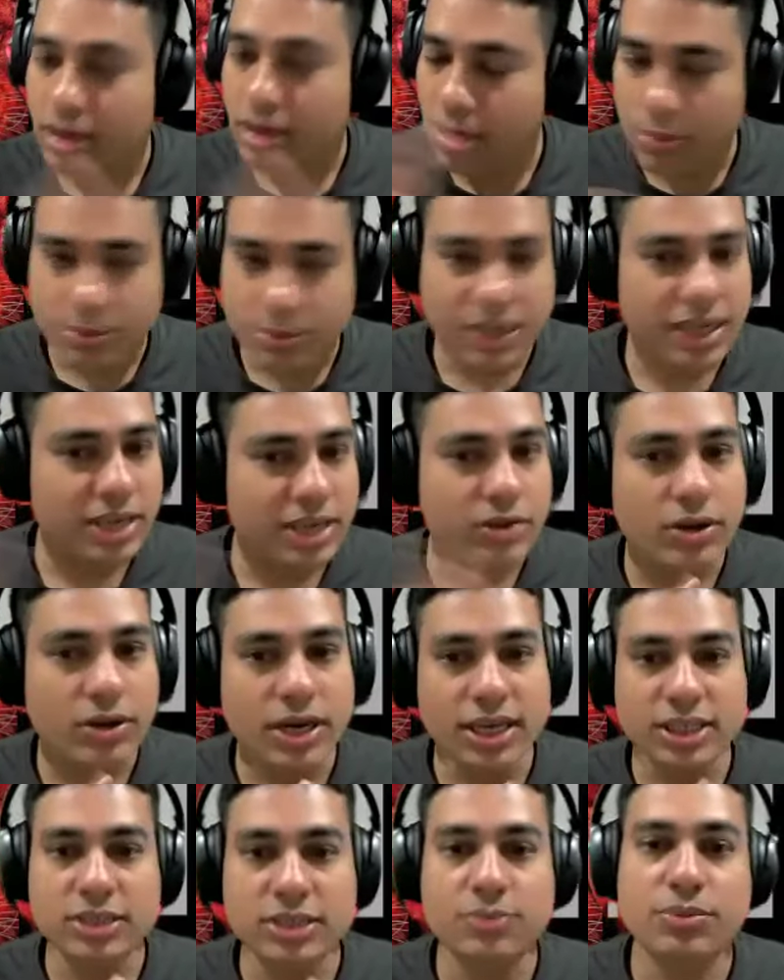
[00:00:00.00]
completely on
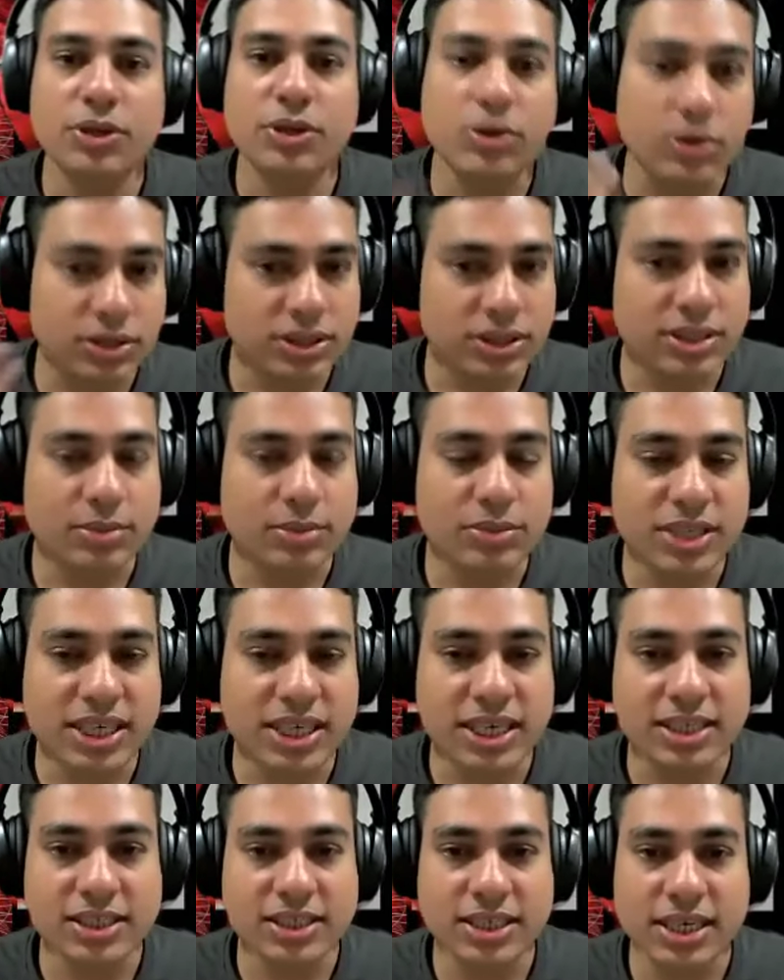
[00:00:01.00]
us because something
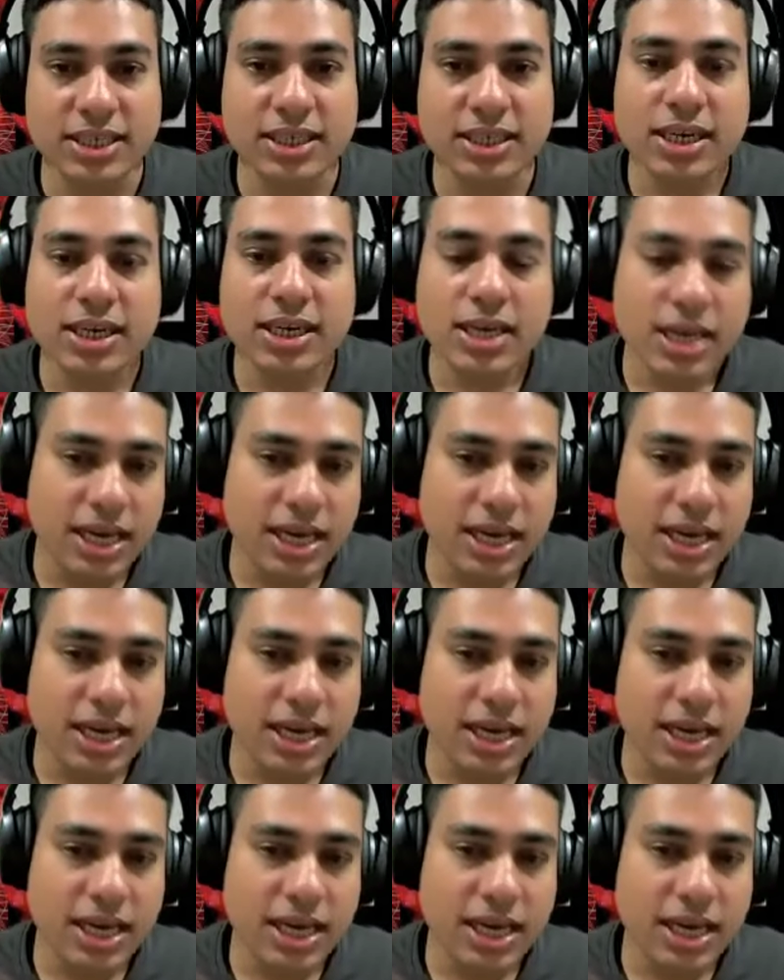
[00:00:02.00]
has changed